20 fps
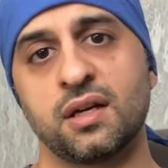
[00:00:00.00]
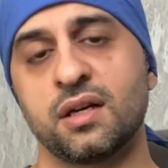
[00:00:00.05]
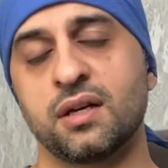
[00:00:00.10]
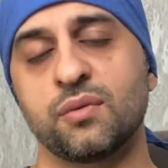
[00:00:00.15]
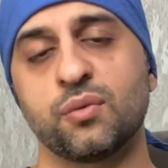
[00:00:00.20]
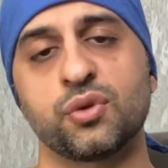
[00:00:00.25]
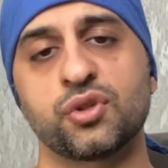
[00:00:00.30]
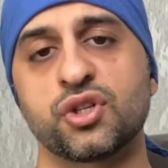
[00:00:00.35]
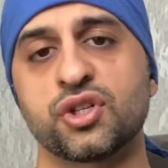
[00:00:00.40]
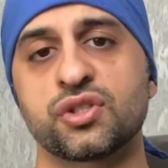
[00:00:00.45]

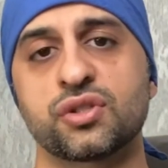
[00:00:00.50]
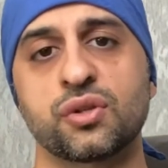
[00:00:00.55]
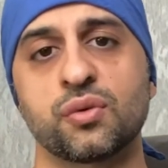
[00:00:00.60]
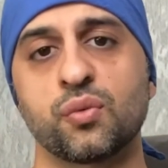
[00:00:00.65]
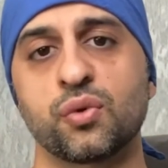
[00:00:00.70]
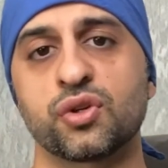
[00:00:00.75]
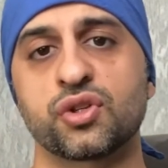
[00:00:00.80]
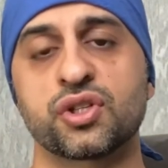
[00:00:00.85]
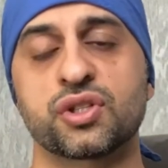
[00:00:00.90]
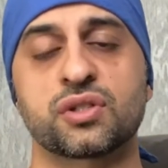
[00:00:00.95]
We'll just
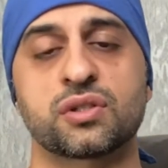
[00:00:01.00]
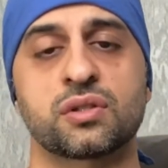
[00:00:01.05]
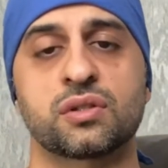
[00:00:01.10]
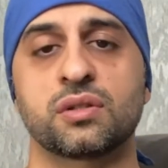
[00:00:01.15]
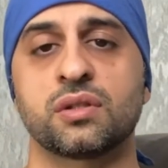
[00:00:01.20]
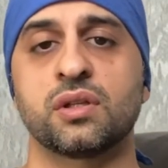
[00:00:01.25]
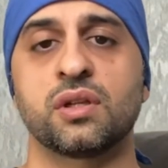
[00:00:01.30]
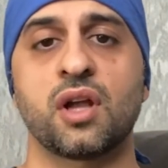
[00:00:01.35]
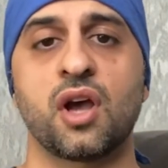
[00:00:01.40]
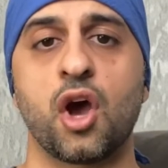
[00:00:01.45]

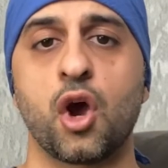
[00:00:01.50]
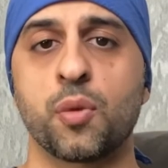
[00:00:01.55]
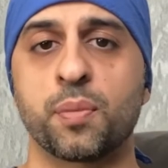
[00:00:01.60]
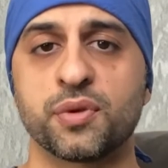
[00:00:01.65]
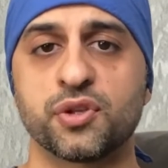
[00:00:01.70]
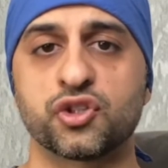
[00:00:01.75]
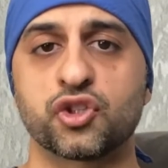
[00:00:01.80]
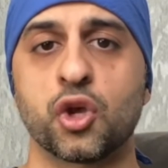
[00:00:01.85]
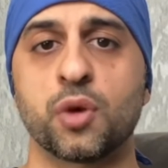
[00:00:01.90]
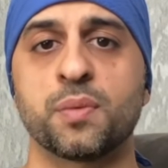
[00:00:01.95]
open
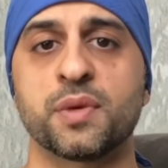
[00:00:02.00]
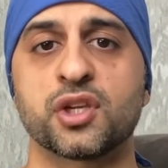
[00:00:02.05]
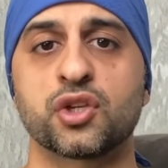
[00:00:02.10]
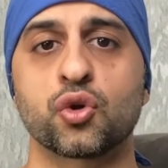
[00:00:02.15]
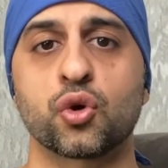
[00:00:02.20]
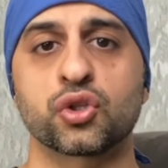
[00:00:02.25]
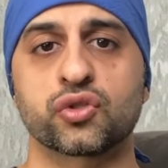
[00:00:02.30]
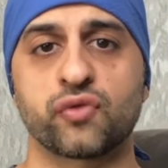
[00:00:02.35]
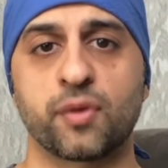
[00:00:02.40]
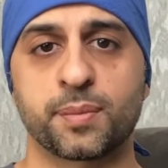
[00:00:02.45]
so many
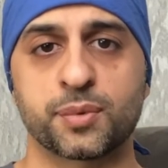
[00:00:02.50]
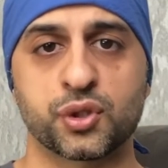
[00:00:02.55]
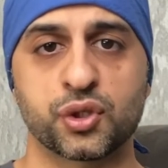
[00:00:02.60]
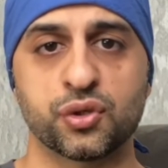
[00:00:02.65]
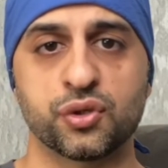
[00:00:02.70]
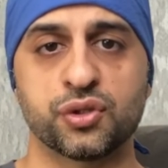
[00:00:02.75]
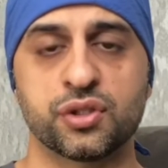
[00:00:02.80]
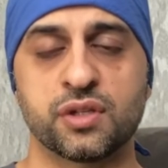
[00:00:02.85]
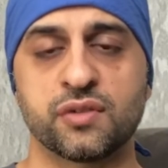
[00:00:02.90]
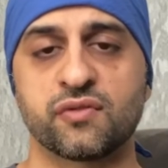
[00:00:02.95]
doors of
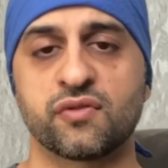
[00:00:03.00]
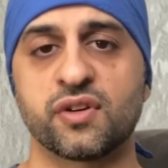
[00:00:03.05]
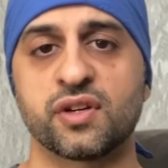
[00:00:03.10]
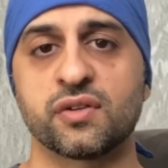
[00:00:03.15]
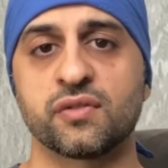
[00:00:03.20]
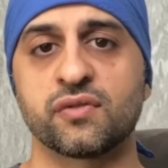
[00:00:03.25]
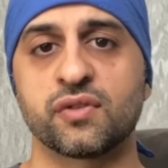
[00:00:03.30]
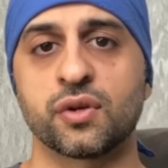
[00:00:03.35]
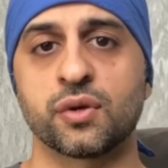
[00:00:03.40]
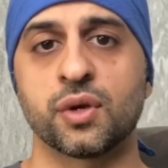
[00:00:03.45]
opportunity in front
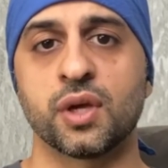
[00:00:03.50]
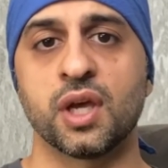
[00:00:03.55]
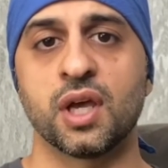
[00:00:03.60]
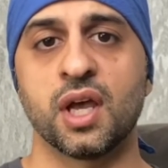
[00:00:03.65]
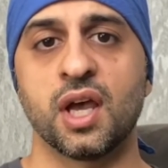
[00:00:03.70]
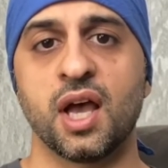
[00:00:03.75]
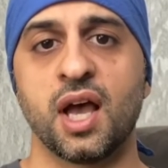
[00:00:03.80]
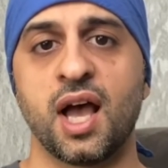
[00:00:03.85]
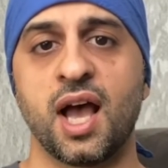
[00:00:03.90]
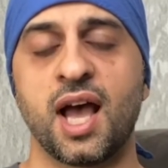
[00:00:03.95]
of you.
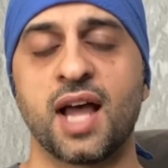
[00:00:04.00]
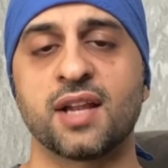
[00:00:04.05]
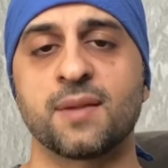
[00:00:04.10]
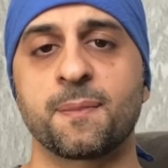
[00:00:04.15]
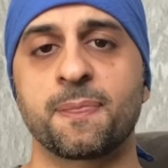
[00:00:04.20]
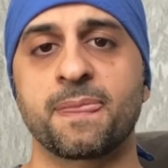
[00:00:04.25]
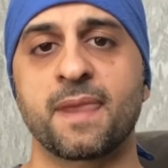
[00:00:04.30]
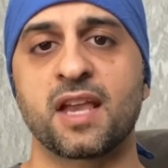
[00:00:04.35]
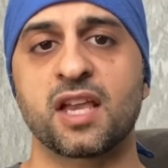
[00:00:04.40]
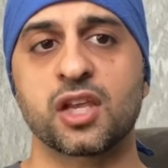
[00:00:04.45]
And
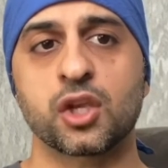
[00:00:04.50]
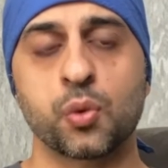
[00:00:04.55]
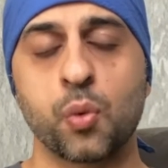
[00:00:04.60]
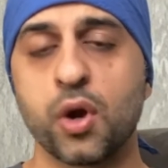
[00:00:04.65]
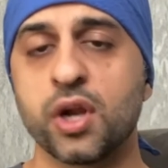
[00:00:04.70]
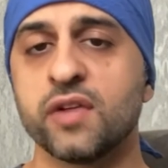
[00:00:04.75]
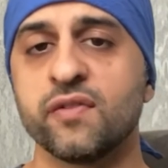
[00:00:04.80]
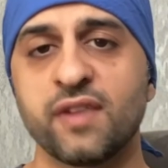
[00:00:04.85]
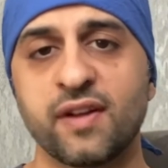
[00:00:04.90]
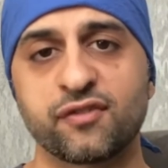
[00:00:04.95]
you won't
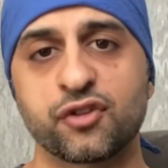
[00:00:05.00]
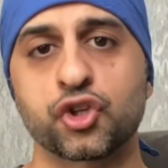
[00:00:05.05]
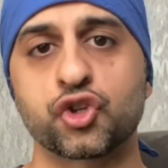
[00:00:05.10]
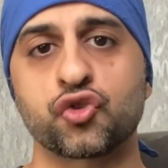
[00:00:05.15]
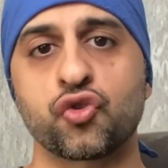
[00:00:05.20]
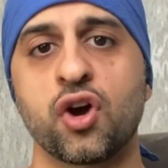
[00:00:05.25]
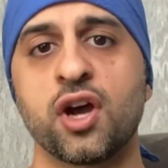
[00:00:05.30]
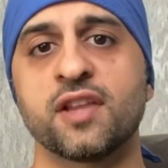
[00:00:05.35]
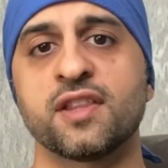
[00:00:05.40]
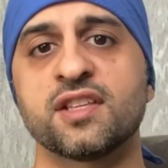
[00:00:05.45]
even have to
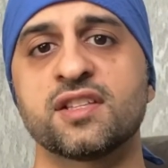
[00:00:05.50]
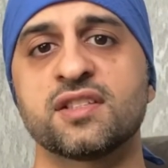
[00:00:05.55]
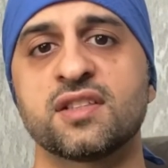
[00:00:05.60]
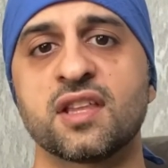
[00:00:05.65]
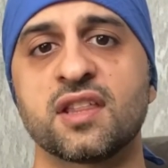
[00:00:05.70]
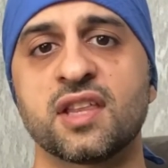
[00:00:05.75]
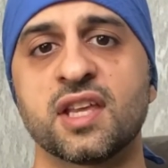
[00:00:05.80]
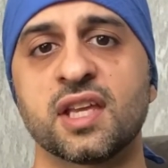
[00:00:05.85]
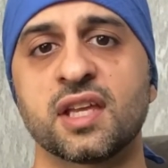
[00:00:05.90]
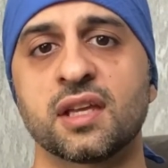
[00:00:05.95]
try, this is the
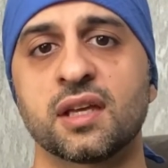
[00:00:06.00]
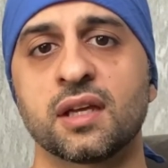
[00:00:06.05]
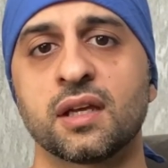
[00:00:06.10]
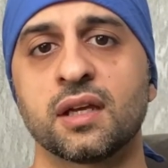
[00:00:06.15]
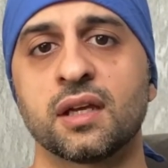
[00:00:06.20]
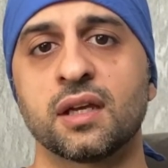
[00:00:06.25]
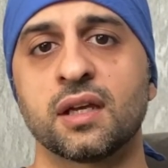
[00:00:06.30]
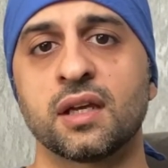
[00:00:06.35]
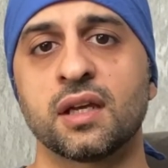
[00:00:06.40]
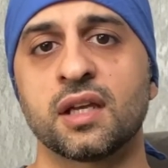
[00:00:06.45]
thing.
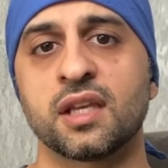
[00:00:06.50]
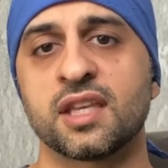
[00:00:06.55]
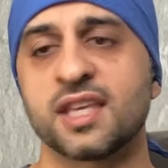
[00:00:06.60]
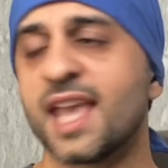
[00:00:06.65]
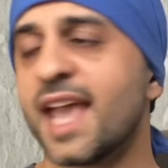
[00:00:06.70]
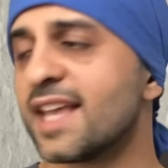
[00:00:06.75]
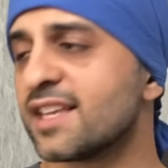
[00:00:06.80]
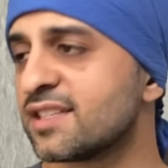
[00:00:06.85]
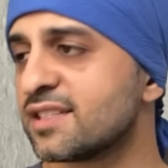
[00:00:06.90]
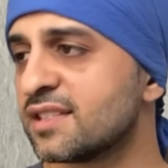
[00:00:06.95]

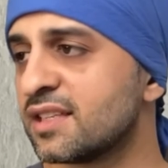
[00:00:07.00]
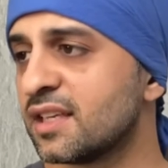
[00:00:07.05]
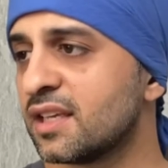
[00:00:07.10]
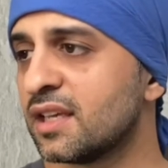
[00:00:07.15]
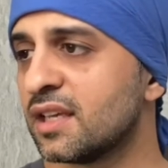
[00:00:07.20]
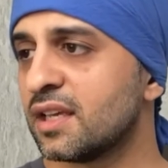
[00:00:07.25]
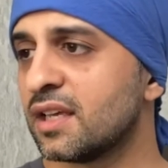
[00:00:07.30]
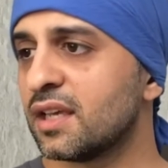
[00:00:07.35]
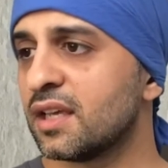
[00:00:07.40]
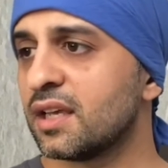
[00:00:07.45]
Yes,
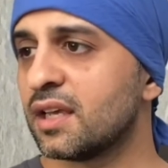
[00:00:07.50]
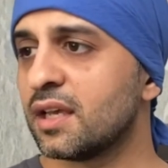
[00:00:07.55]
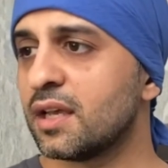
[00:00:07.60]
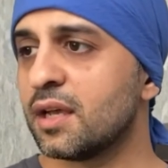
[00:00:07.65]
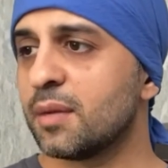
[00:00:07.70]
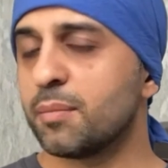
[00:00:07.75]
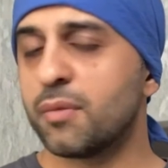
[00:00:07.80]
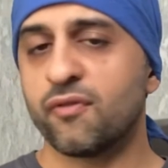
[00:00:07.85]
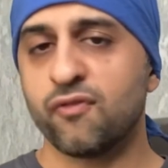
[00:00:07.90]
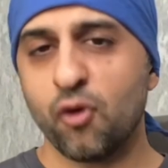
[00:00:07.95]

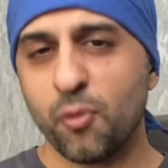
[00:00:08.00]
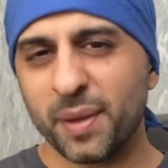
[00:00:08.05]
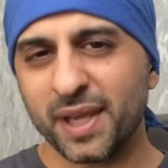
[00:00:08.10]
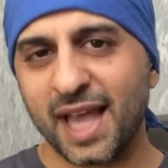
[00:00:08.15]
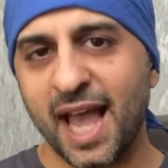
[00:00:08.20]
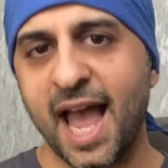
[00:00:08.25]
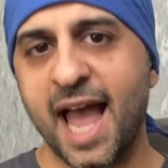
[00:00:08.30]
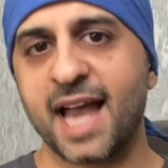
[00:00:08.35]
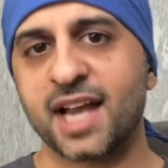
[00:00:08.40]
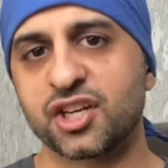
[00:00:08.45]
performing
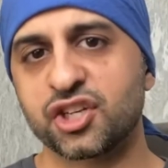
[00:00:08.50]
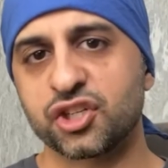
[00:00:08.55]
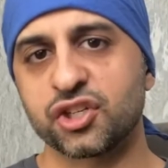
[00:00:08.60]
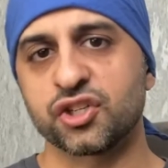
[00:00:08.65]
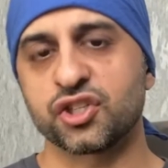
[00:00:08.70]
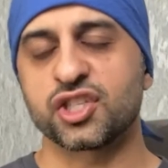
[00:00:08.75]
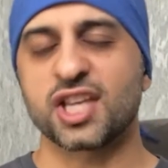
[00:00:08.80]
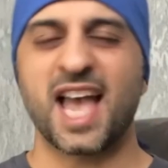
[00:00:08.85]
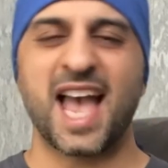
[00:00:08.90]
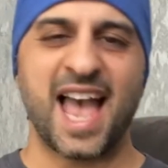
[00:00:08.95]

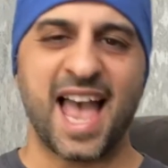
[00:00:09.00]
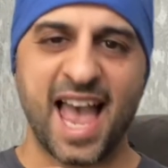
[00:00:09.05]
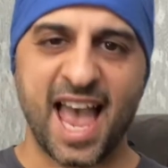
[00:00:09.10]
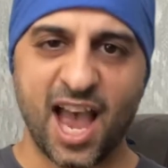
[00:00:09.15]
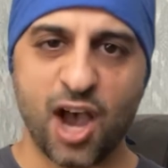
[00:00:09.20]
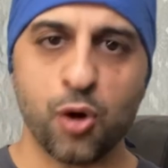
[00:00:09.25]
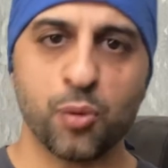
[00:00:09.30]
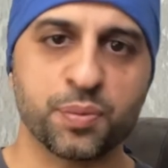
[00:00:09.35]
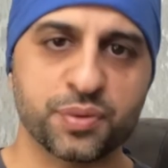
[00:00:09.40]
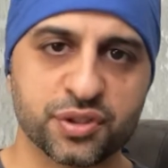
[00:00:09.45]
actions
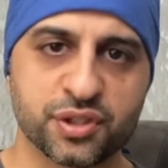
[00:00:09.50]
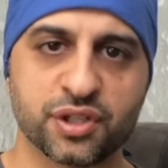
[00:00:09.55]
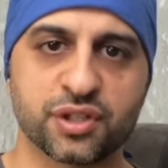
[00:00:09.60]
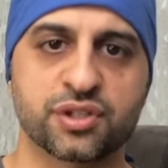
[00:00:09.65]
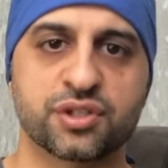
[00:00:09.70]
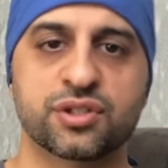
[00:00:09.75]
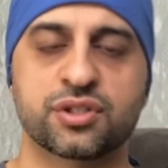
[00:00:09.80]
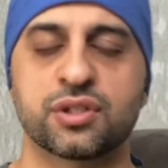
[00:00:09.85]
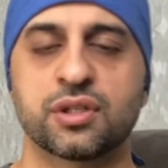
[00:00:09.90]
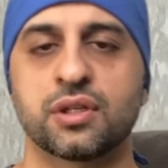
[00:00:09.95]
helps
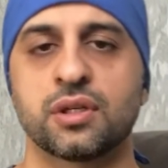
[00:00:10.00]
us.